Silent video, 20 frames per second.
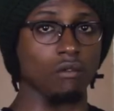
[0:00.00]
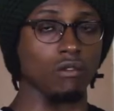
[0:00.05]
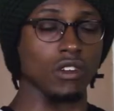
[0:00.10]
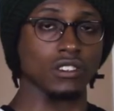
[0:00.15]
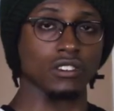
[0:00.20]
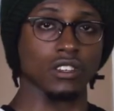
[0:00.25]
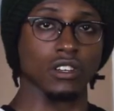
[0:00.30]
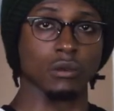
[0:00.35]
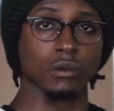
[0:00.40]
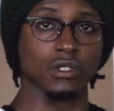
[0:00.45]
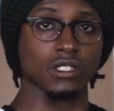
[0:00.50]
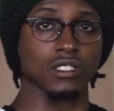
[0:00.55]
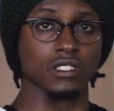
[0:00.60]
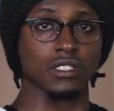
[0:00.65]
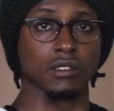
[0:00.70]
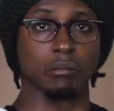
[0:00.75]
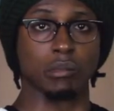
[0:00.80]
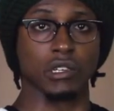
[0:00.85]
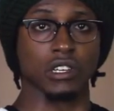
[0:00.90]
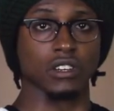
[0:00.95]
Jay Rizzo was
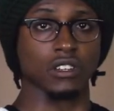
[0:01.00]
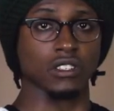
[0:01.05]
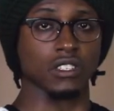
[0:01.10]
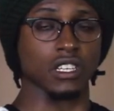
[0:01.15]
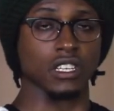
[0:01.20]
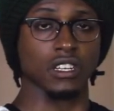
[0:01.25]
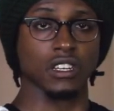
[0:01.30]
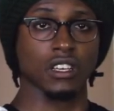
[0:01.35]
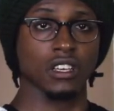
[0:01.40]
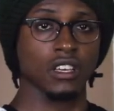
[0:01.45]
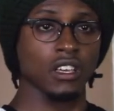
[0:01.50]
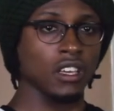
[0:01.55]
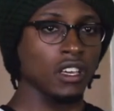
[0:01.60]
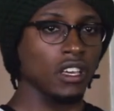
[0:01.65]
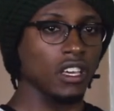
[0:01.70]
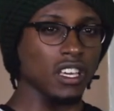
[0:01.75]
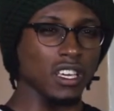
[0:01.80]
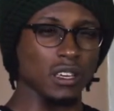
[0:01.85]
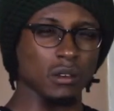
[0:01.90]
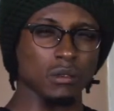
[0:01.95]
in the building.
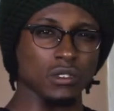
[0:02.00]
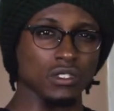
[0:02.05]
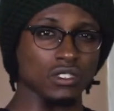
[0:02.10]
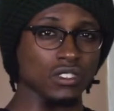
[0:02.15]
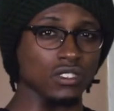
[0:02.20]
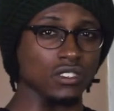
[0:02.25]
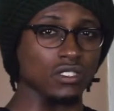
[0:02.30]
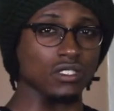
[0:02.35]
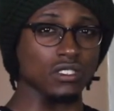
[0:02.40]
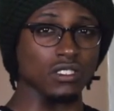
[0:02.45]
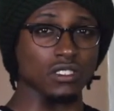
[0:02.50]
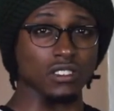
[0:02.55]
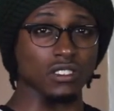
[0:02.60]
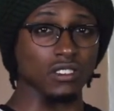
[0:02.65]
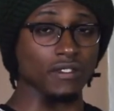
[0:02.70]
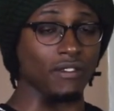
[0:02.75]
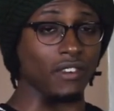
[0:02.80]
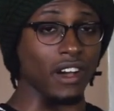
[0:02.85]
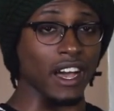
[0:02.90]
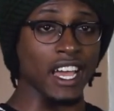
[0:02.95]
It was just
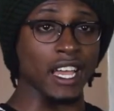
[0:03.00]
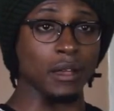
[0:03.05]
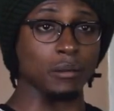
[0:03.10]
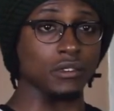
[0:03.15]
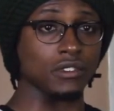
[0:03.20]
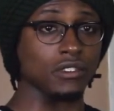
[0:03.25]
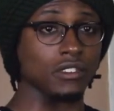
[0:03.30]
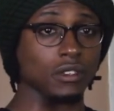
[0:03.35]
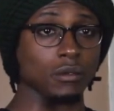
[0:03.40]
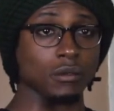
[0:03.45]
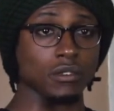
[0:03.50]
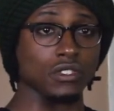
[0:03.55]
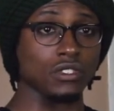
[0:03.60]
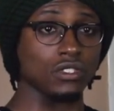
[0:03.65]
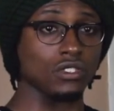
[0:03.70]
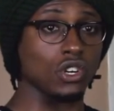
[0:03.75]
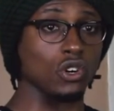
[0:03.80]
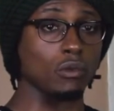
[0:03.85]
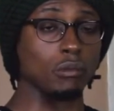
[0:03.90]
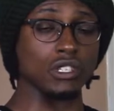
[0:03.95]
vibes. It
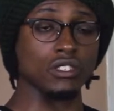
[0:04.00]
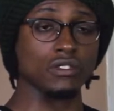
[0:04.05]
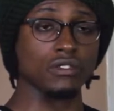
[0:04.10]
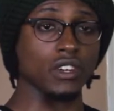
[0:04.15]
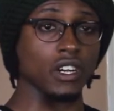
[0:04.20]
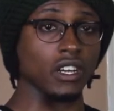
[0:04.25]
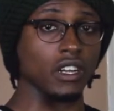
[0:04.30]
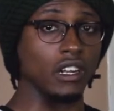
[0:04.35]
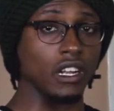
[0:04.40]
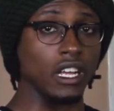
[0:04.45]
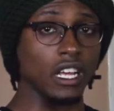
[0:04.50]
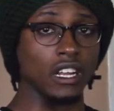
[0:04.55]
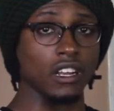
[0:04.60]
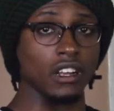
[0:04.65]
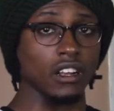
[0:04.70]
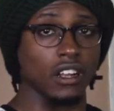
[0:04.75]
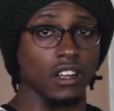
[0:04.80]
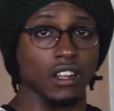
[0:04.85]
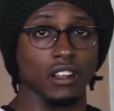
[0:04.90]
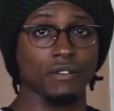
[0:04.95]
was so much fun,
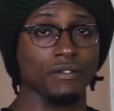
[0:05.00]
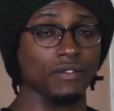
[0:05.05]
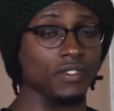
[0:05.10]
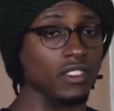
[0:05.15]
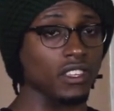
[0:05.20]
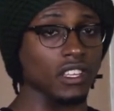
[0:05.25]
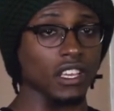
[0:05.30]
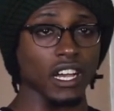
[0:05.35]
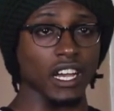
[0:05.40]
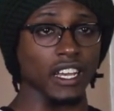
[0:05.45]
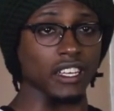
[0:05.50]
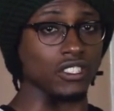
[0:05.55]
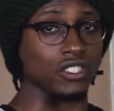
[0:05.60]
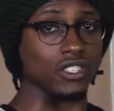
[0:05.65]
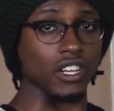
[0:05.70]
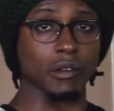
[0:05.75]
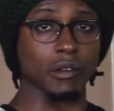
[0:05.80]
and I